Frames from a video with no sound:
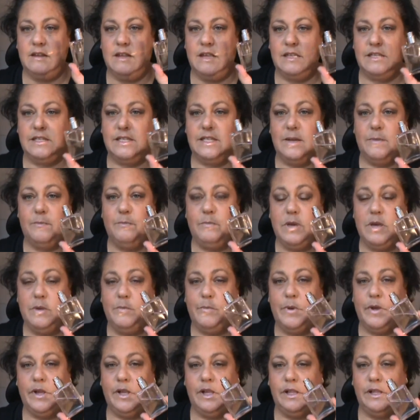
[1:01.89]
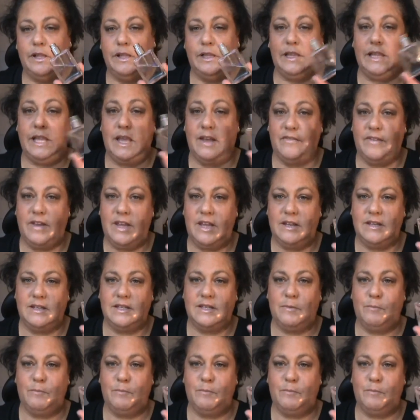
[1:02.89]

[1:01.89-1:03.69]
and some people love it.